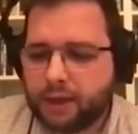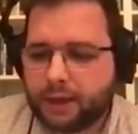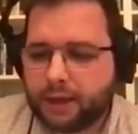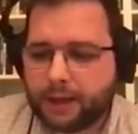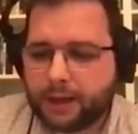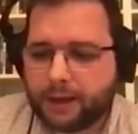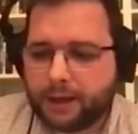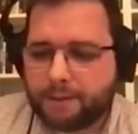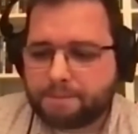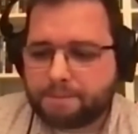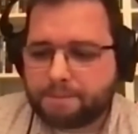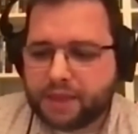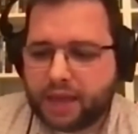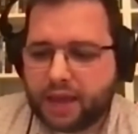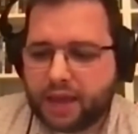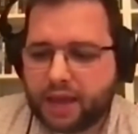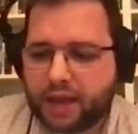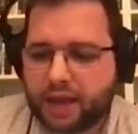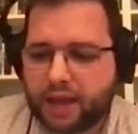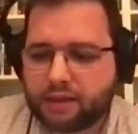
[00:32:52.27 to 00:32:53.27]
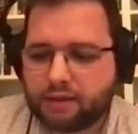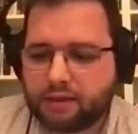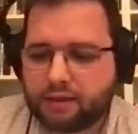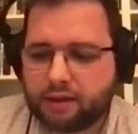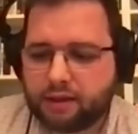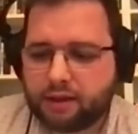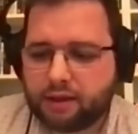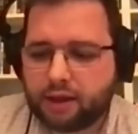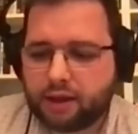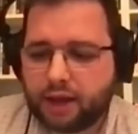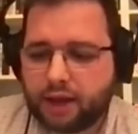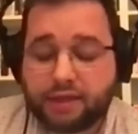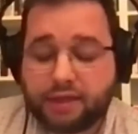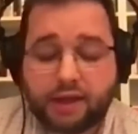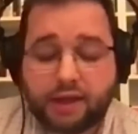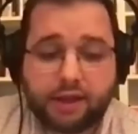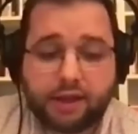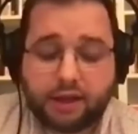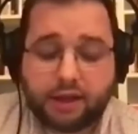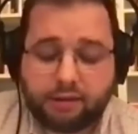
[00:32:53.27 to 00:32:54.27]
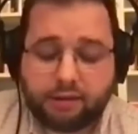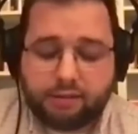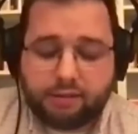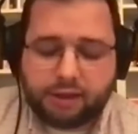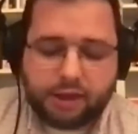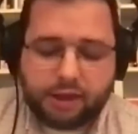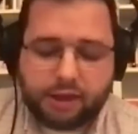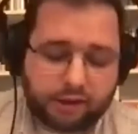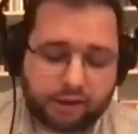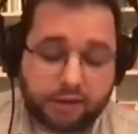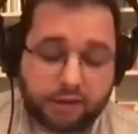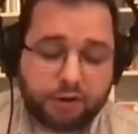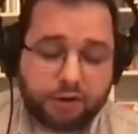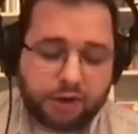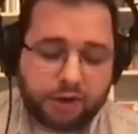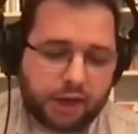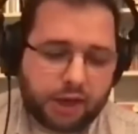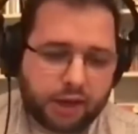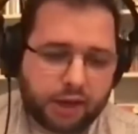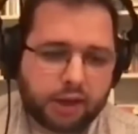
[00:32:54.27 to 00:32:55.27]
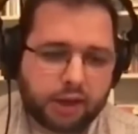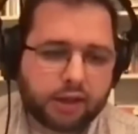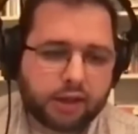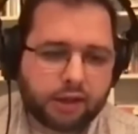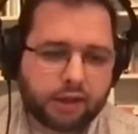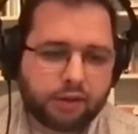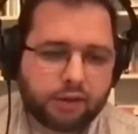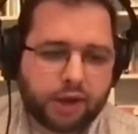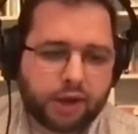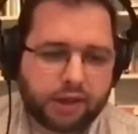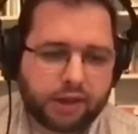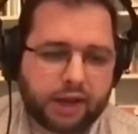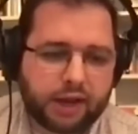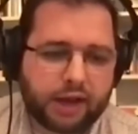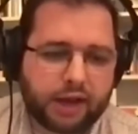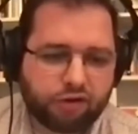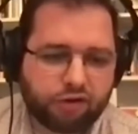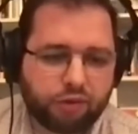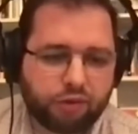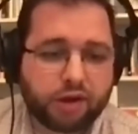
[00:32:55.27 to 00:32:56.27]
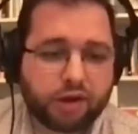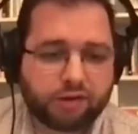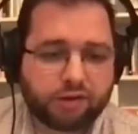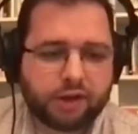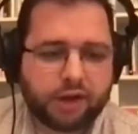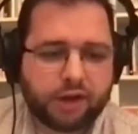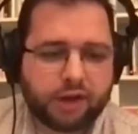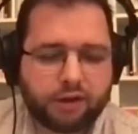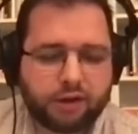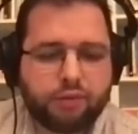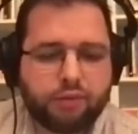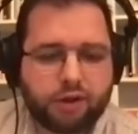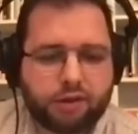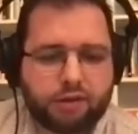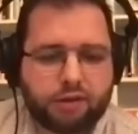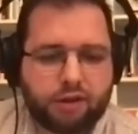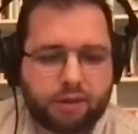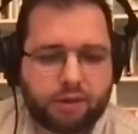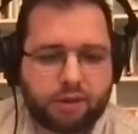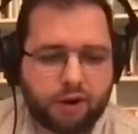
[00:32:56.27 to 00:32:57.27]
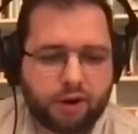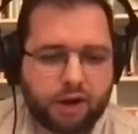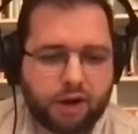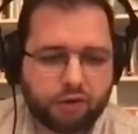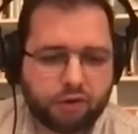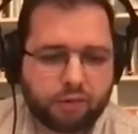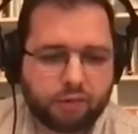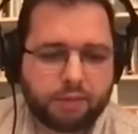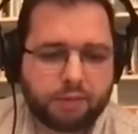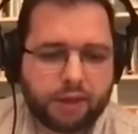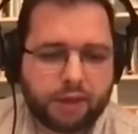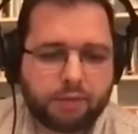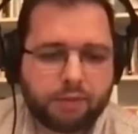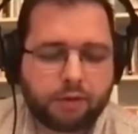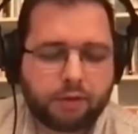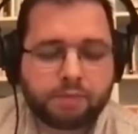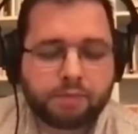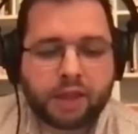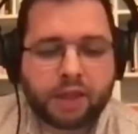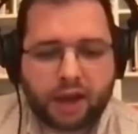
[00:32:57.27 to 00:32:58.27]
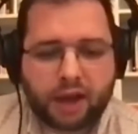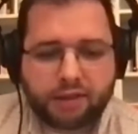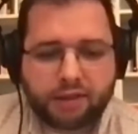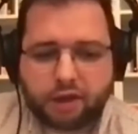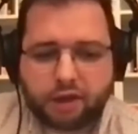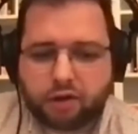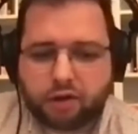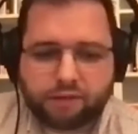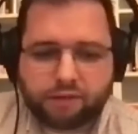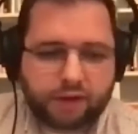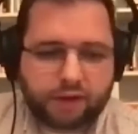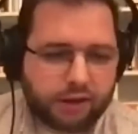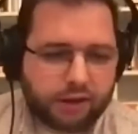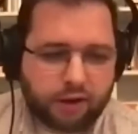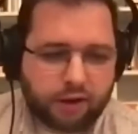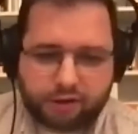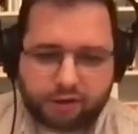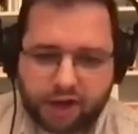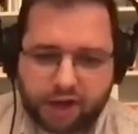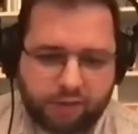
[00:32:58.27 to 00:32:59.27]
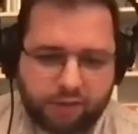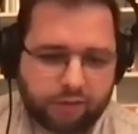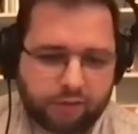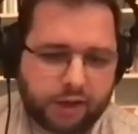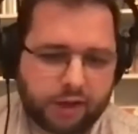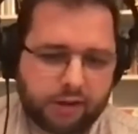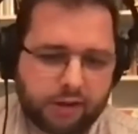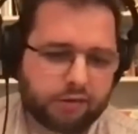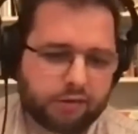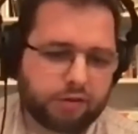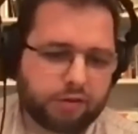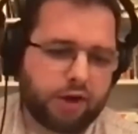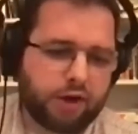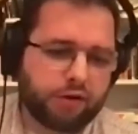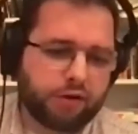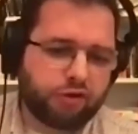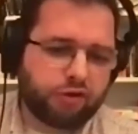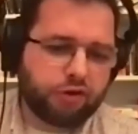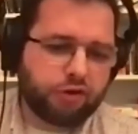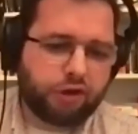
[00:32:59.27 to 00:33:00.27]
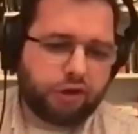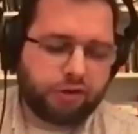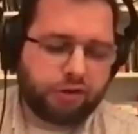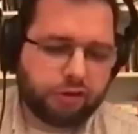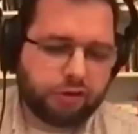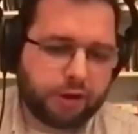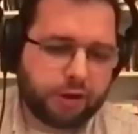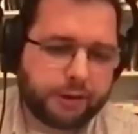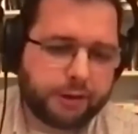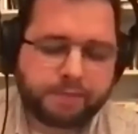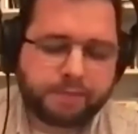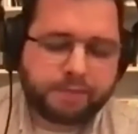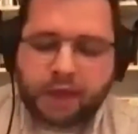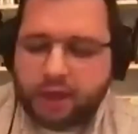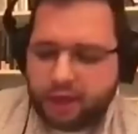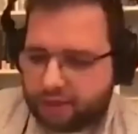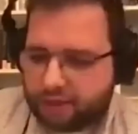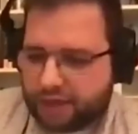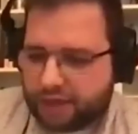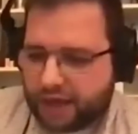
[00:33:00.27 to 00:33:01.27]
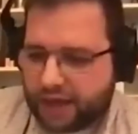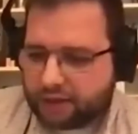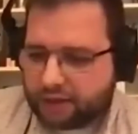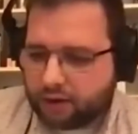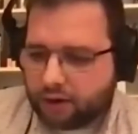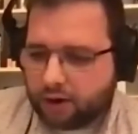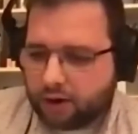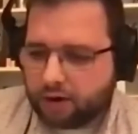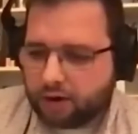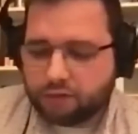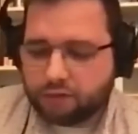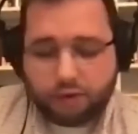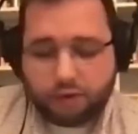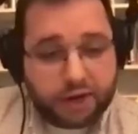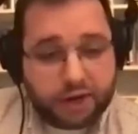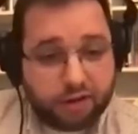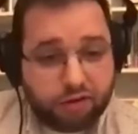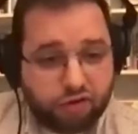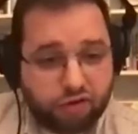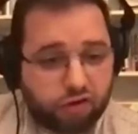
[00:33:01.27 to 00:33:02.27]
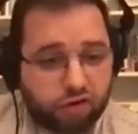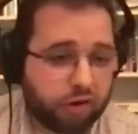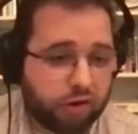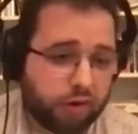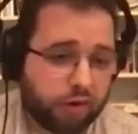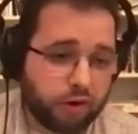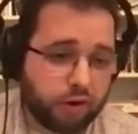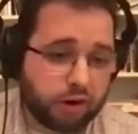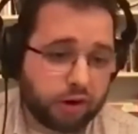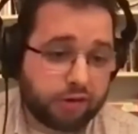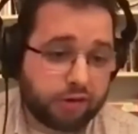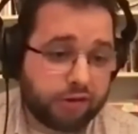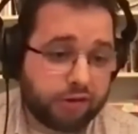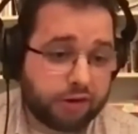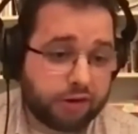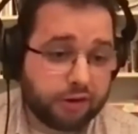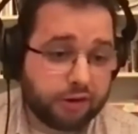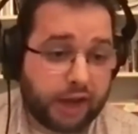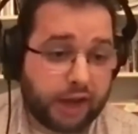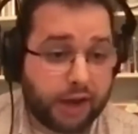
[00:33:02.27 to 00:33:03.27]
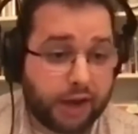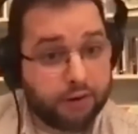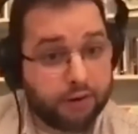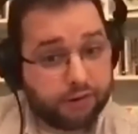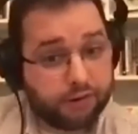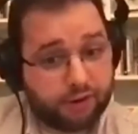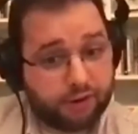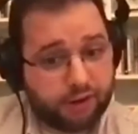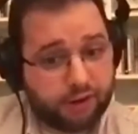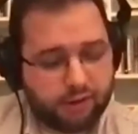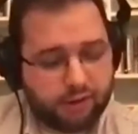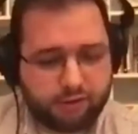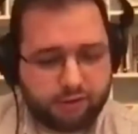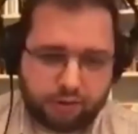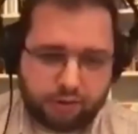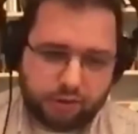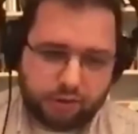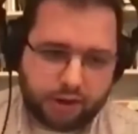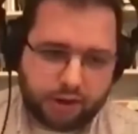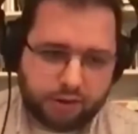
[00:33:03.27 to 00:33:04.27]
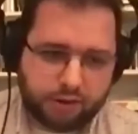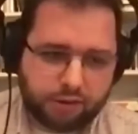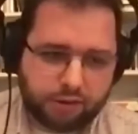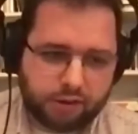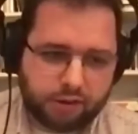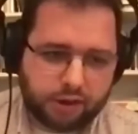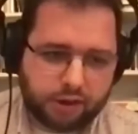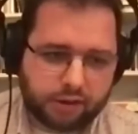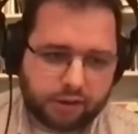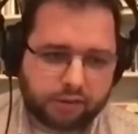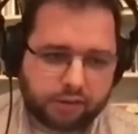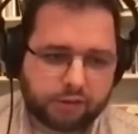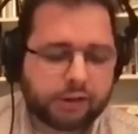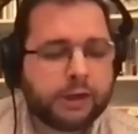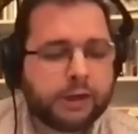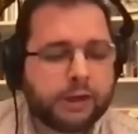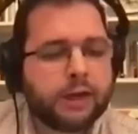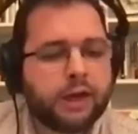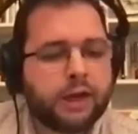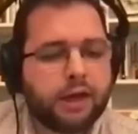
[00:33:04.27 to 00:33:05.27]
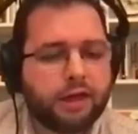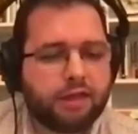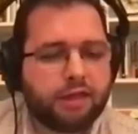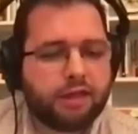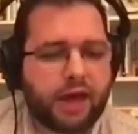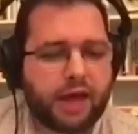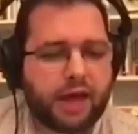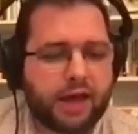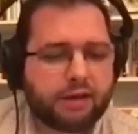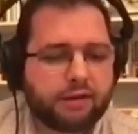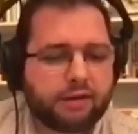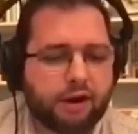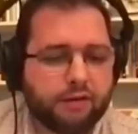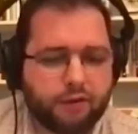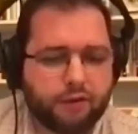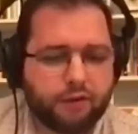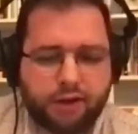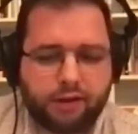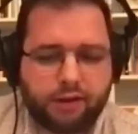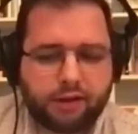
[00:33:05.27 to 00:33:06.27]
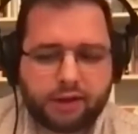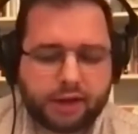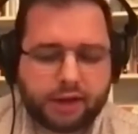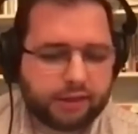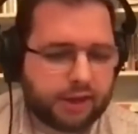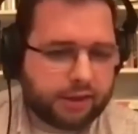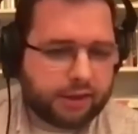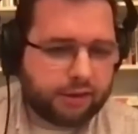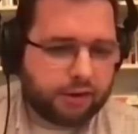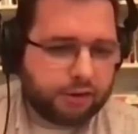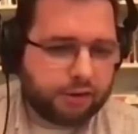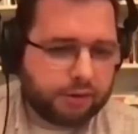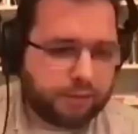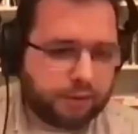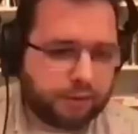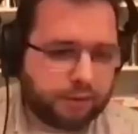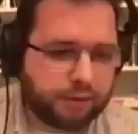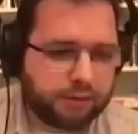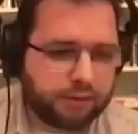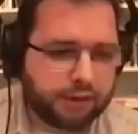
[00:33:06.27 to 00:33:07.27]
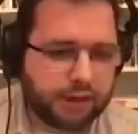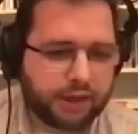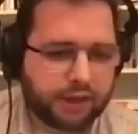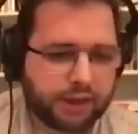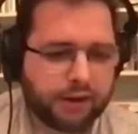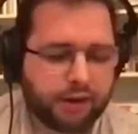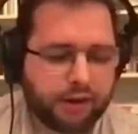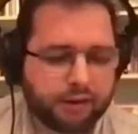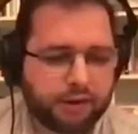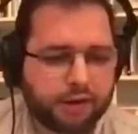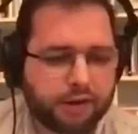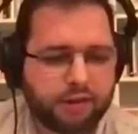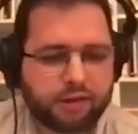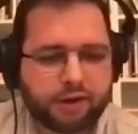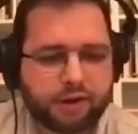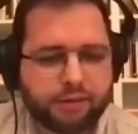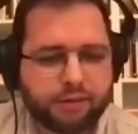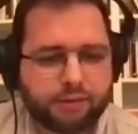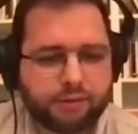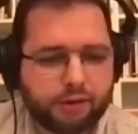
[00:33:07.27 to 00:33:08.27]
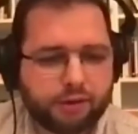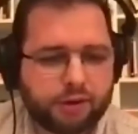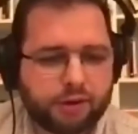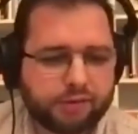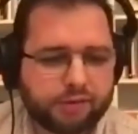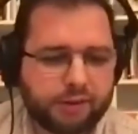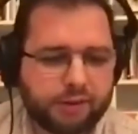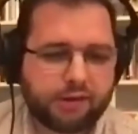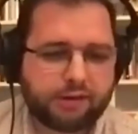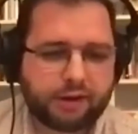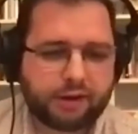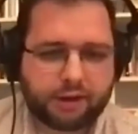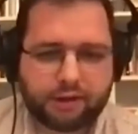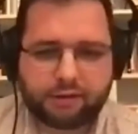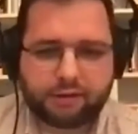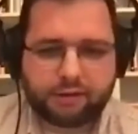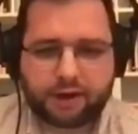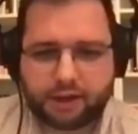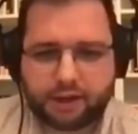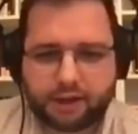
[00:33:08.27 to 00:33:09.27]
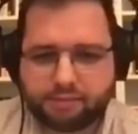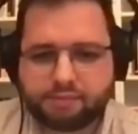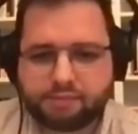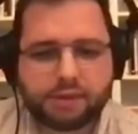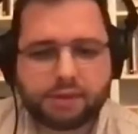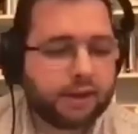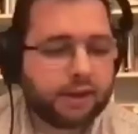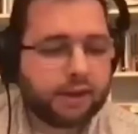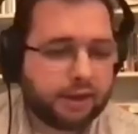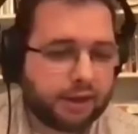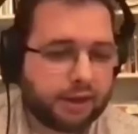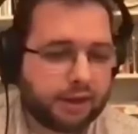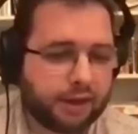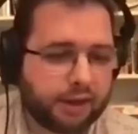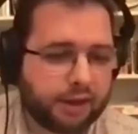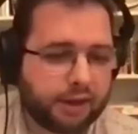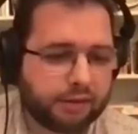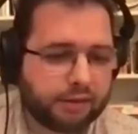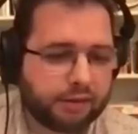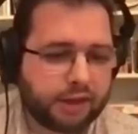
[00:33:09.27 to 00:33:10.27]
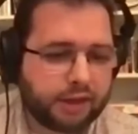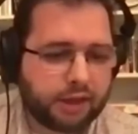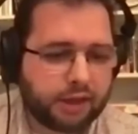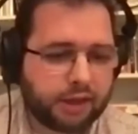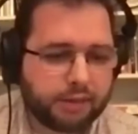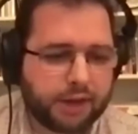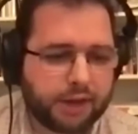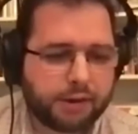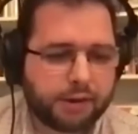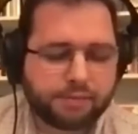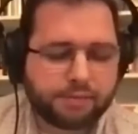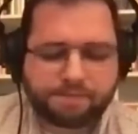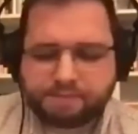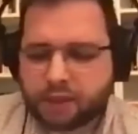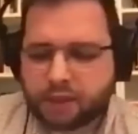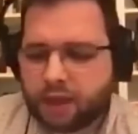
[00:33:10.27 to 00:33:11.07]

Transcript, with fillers: Um, and and then in in communicating it in a way that actually resonated with a broad group of people. I think you can find all types of ideas throughout church history that are fringe or considered heresies or other things that are frankly not that notable and I, are not things I really want to spend a ton of time uh, thinking about.